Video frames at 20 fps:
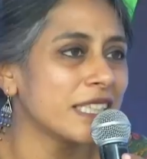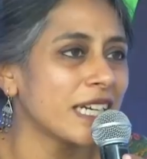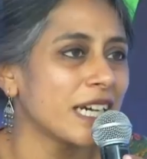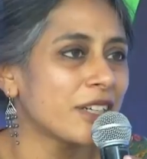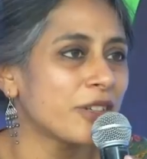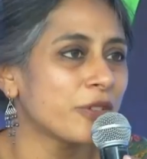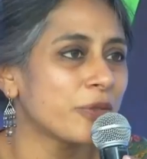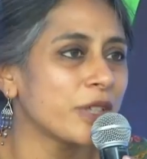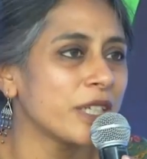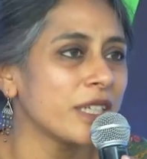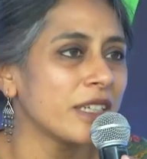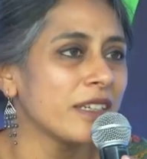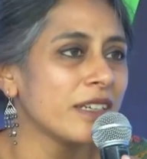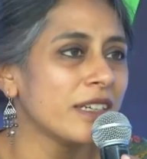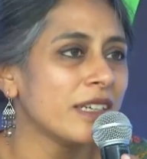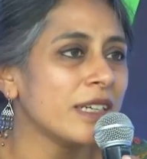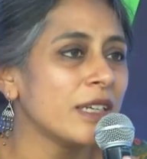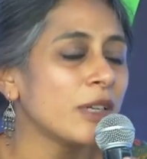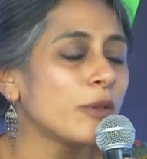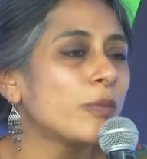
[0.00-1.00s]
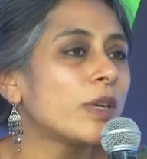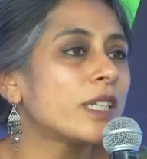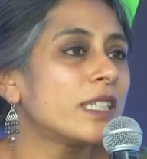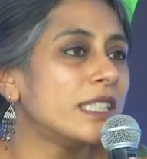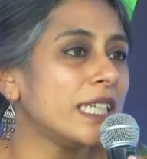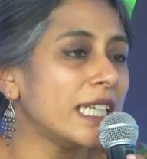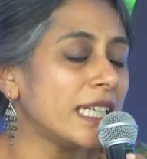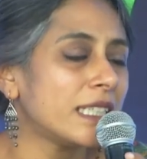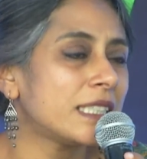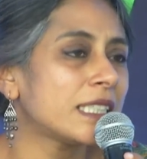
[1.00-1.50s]
that way, but
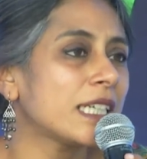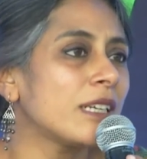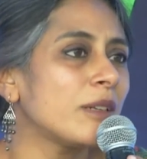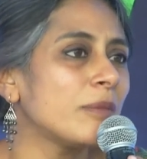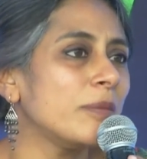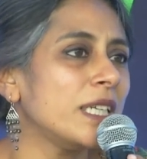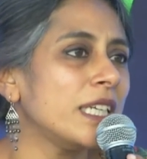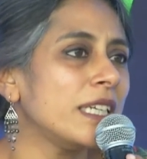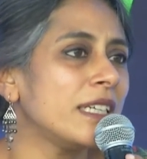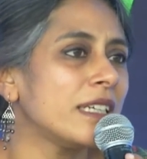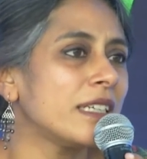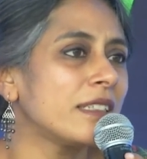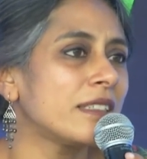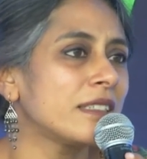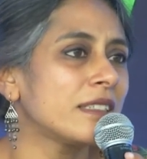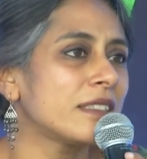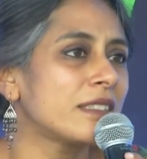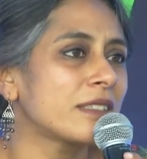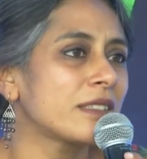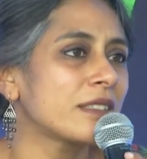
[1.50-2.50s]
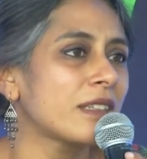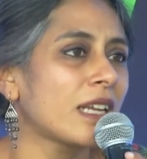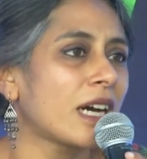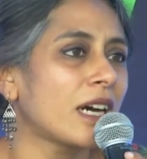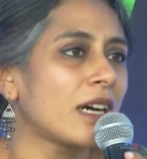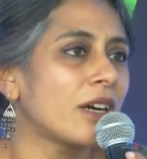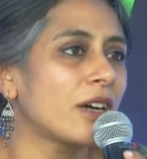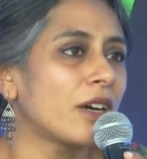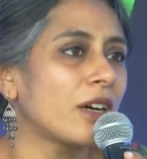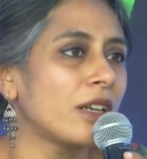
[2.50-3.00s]
they tell me it is
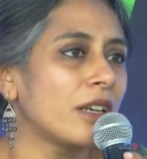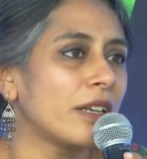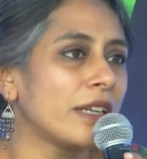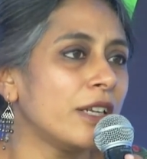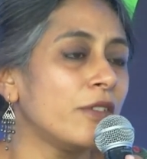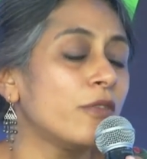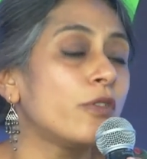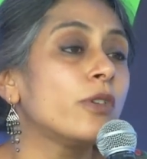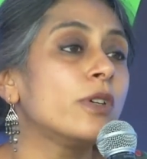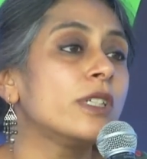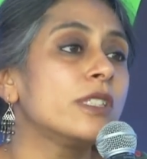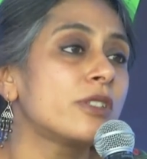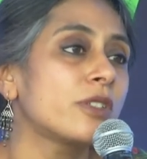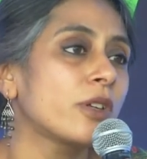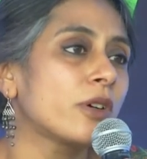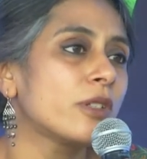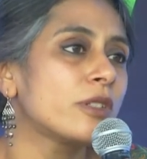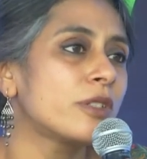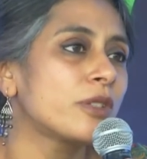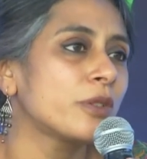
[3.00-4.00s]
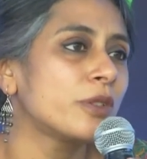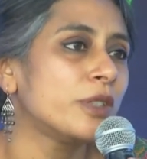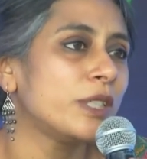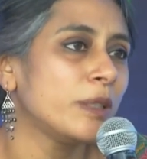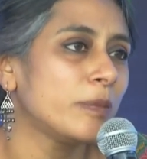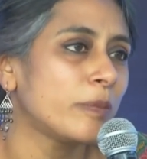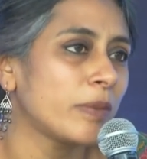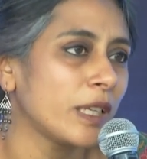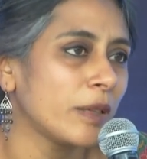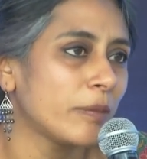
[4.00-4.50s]
influenced also
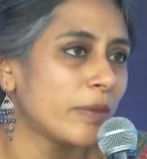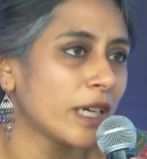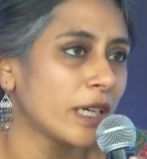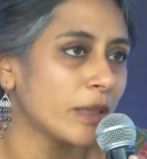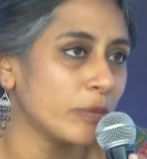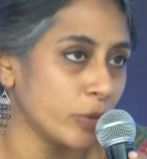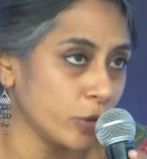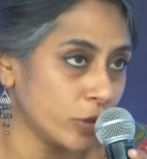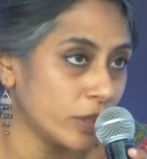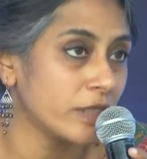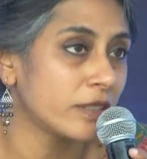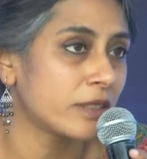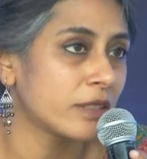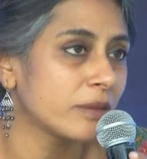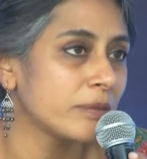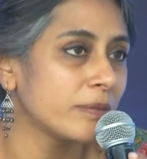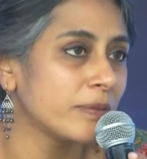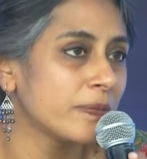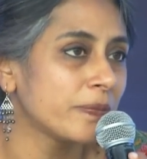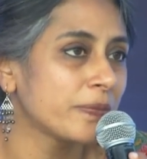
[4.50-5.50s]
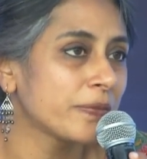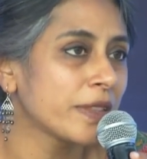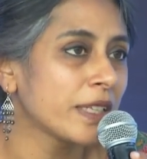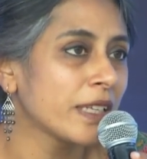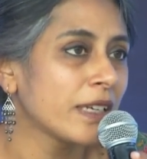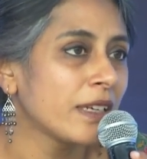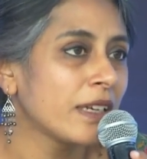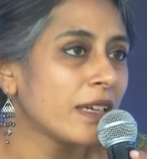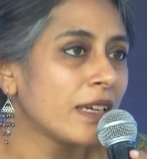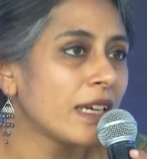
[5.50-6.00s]
deeply by Buddhism,
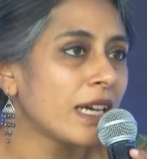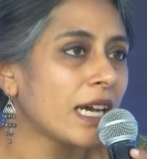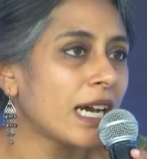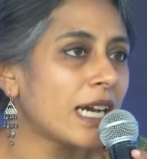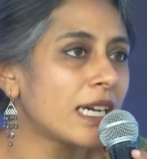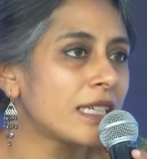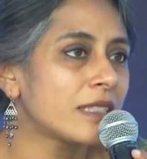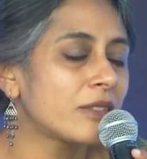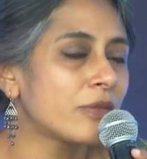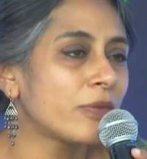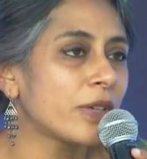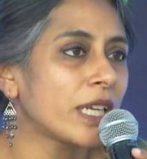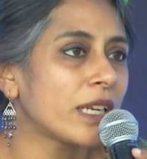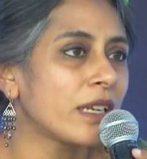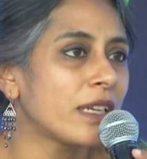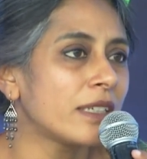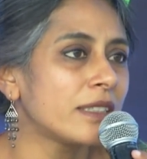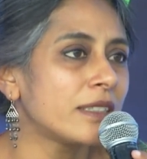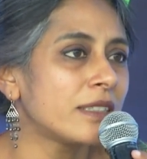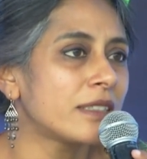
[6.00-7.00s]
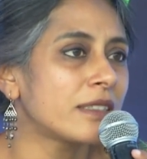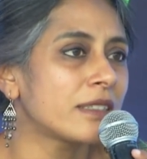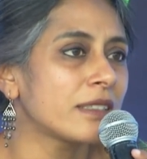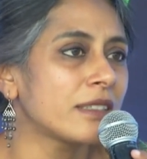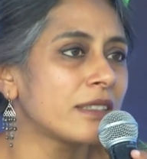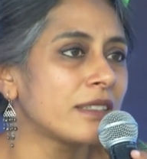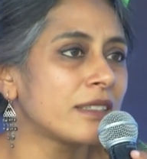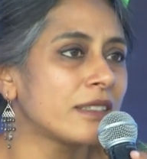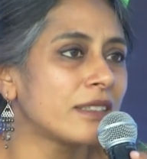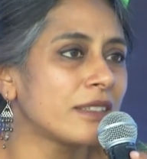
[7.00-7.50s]
as well as,
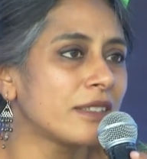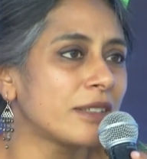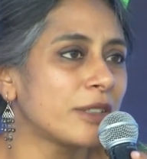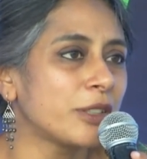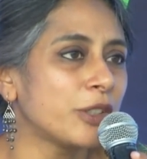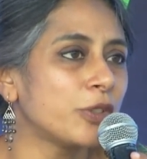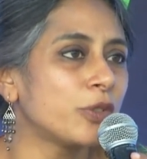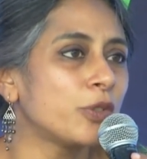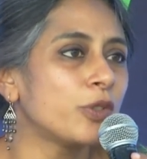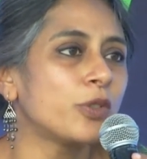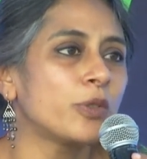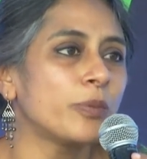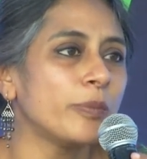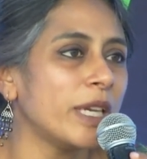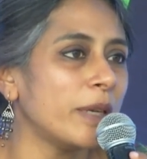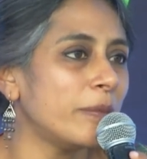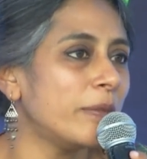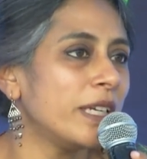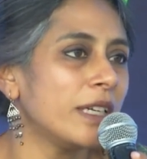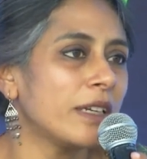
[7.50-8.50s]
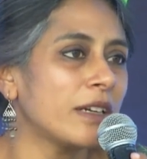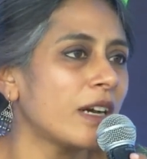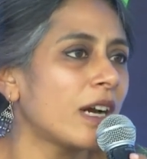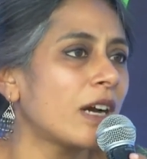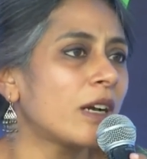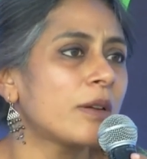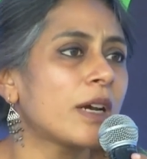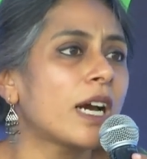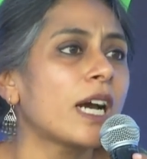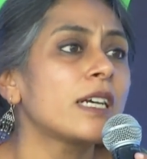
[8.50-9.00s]
uh, you know, maybe,
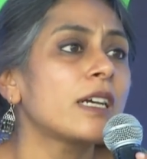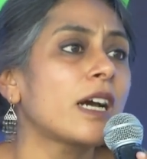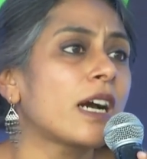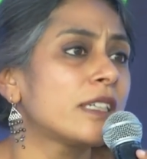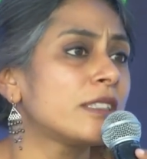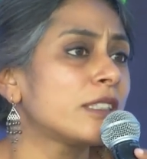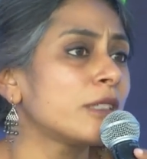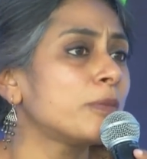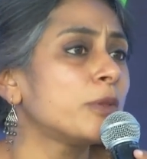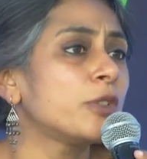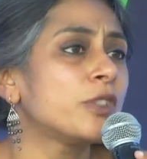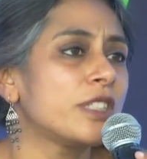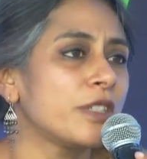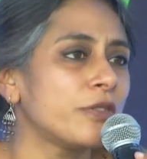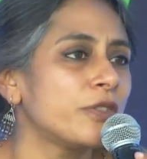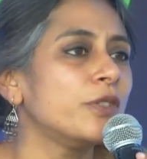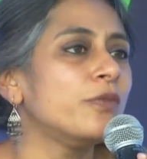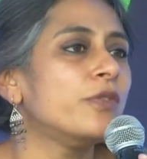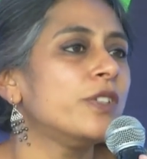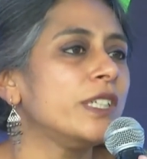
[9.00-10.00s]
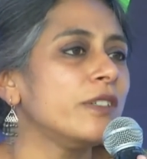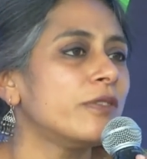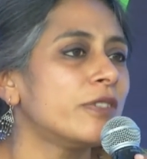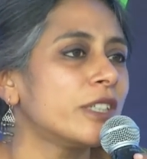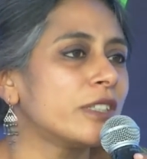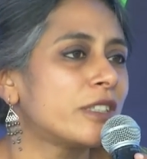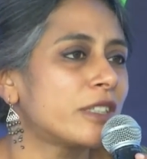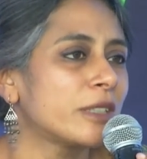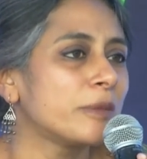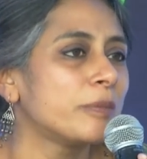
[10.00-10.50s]
I, I, suppose even we
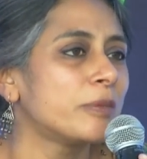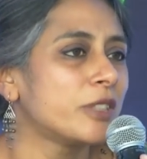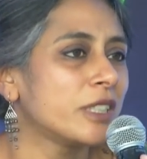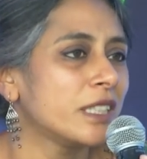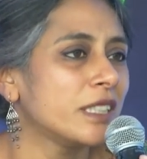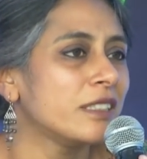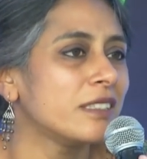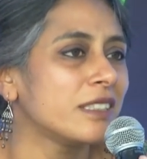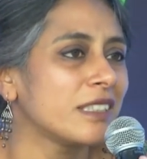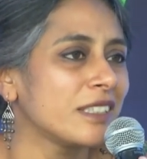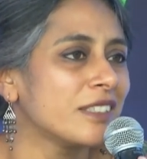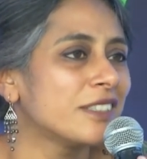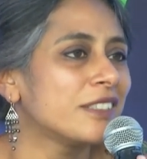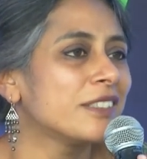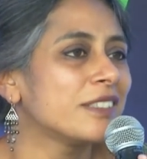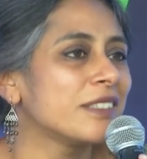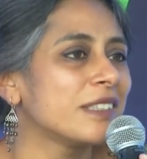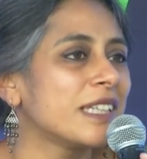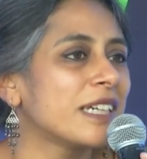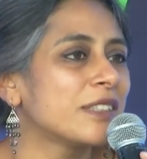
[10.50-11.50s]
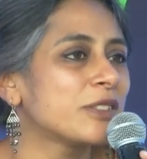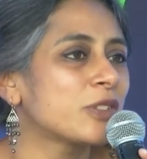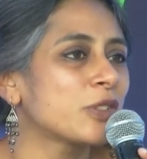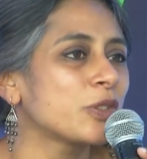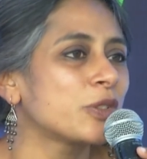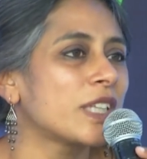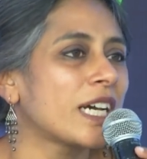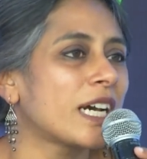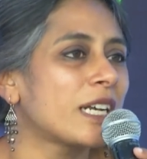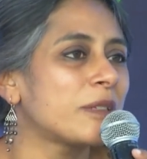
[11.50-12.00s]
worship trees here, that, so
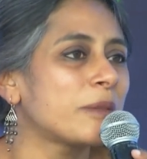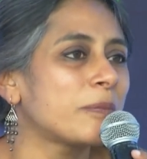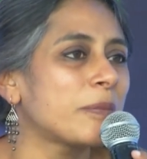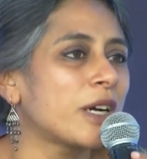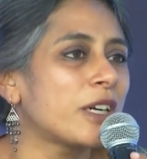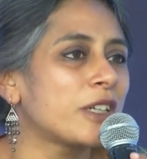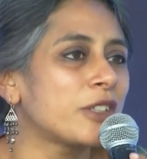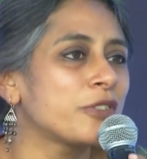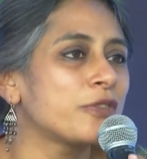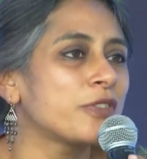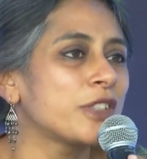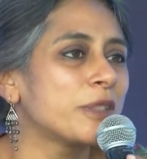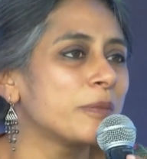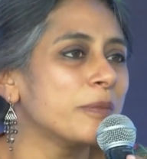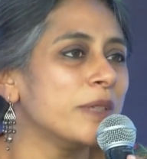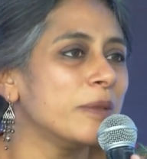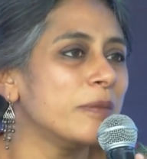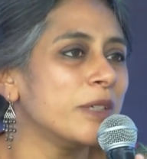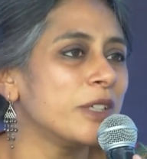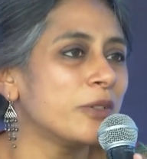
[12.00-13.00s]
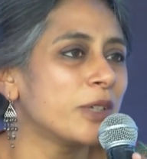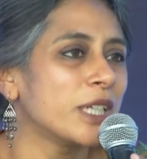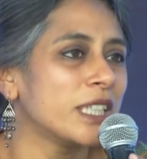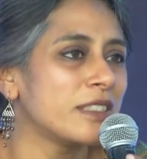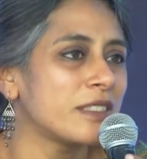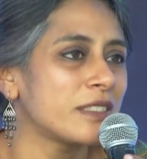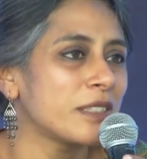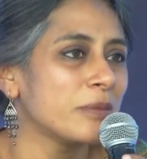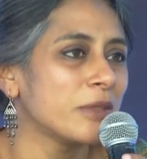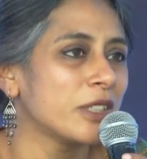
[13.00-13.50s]
that part of it may be quite
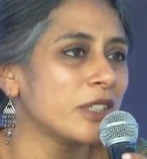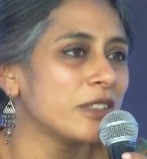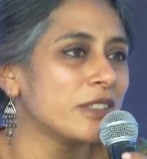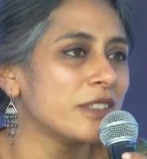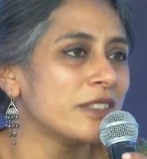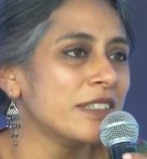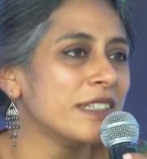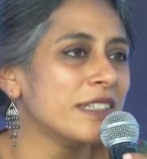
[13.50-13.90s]
similar.